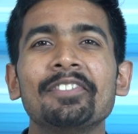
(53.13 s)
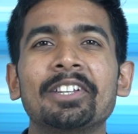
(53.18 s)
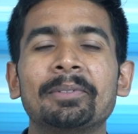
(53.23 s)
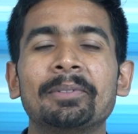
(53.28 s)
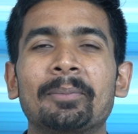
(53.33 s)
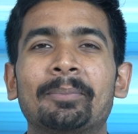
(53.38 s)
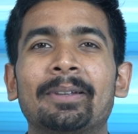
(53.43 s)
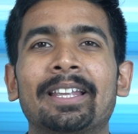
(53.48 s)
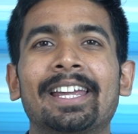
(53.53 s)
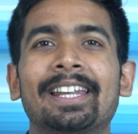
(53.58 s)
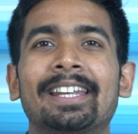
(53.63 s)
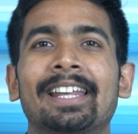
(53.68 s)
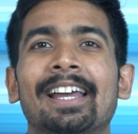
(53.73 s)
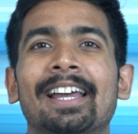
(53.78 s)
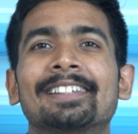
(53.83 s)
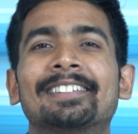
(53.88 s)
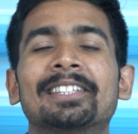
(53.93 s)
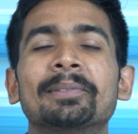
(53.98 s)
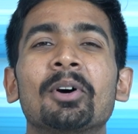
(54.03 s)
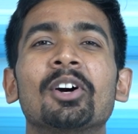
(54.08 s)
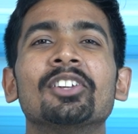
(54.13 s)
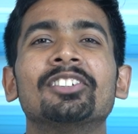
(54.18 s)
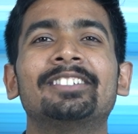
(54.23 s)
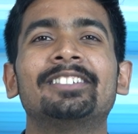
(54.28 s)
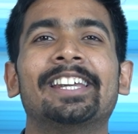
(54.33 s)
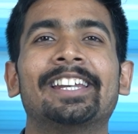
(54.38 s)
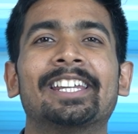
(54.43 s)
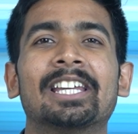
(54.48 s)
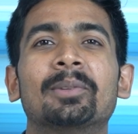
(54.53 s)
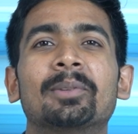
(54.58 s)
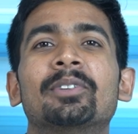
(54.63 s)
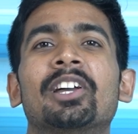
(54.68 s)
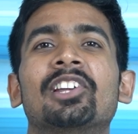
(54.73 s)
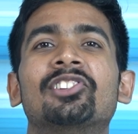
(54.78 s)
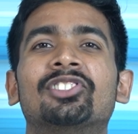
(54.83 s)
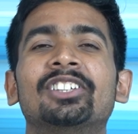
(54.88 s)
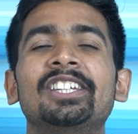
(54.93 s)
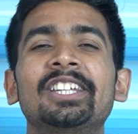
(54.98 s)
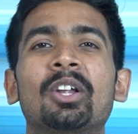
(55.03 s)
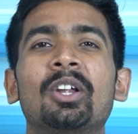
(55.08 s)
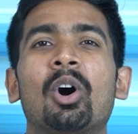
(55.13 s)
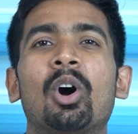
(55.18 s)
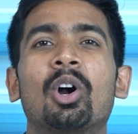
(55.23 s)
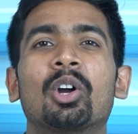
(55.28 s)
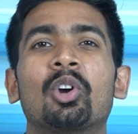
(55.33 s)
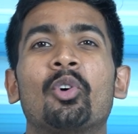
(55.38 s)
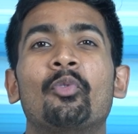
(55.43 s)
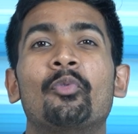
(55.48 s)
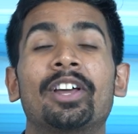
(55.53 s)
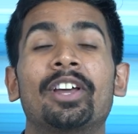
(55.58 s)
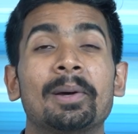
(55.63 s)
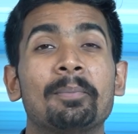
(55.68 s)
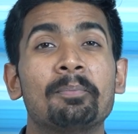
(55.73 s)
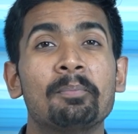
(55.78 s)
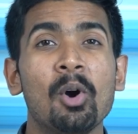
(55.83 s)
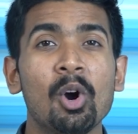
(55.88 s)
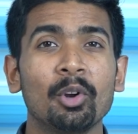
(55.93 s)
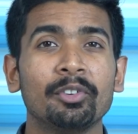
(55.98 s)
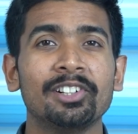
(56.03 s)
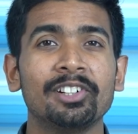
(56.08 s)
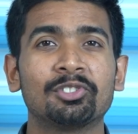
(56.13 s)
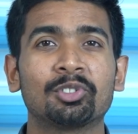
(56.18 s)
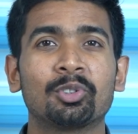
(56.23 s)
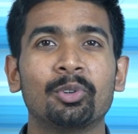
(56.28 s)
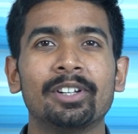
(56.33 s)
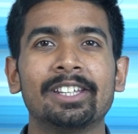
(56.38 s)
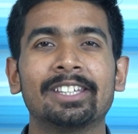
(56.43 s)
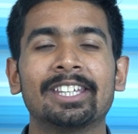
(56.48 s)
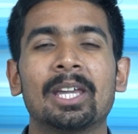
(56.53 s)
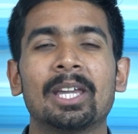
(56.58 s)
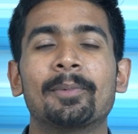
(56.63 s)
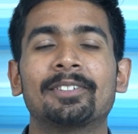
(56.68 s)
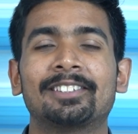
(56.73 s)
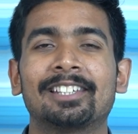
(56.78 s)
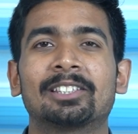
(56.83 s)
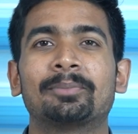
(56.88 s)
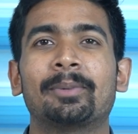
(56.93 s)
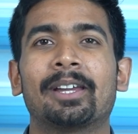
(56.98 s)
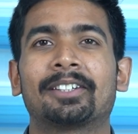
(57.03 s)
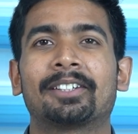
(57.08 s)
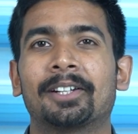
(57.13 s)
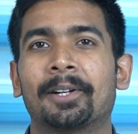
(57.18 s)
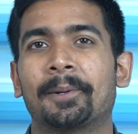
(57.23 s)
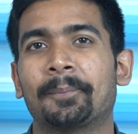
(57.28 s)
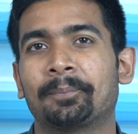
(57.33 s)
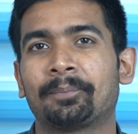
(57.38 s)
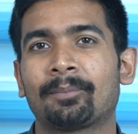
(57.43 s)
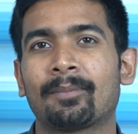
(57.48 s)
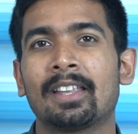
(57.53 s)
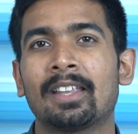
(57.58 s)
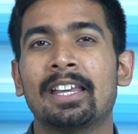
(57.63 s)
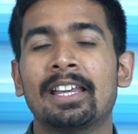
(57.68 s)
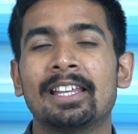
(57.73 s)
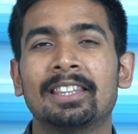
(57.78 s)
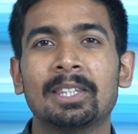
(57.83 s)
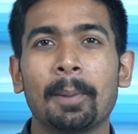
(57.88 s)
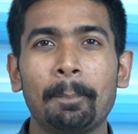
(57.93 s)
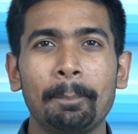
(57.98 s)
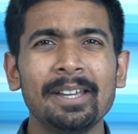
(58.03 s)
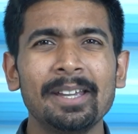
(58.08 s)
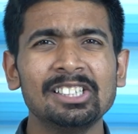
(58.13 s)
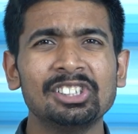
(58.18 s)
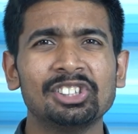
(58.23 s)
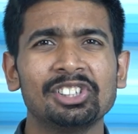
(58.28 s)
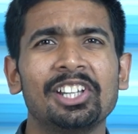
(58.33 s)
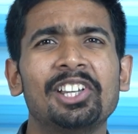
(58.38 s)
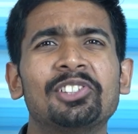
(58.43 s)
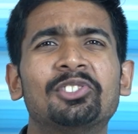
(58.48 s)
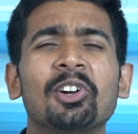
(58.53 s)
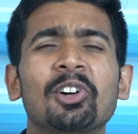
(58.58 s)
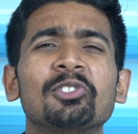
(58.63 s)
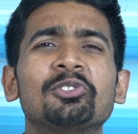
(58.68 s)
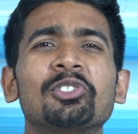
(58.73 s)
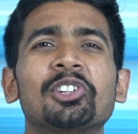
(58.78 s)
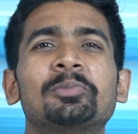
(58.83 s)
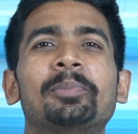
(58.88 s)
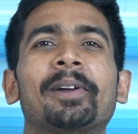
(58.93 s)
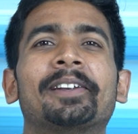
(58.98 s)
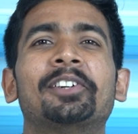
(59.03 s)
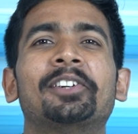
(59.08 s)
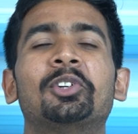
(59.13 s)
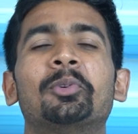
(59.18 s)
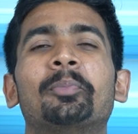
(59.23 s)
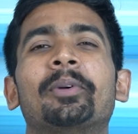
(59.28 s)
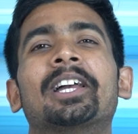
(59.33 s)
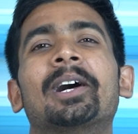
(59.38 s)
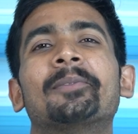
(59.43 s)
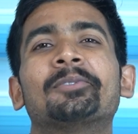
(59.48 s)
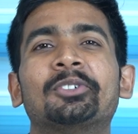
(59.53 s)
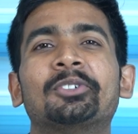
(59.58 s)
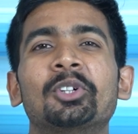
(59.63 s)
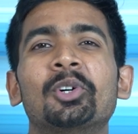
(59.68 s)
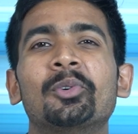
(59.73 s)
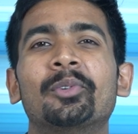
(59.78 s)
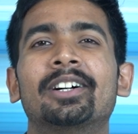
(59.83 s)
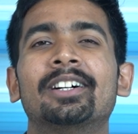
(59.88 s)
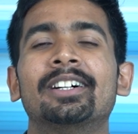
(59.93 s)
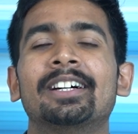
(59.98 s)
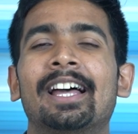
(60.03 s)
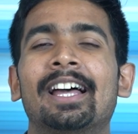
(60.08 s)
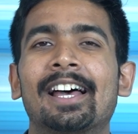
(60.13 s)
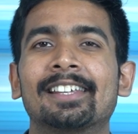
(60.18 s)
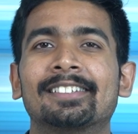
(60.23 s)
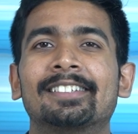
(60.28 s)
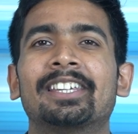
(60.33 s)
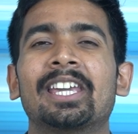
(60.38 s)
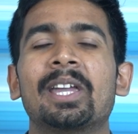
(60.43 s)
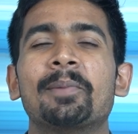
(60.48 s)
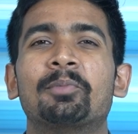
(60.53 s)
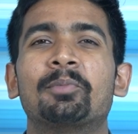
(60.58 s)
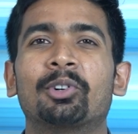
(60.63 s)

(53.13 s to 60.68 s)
will be played at Simon Stadium in Geelong, where a moderate scoring game is expected. The pitch is also expected to become slower as the game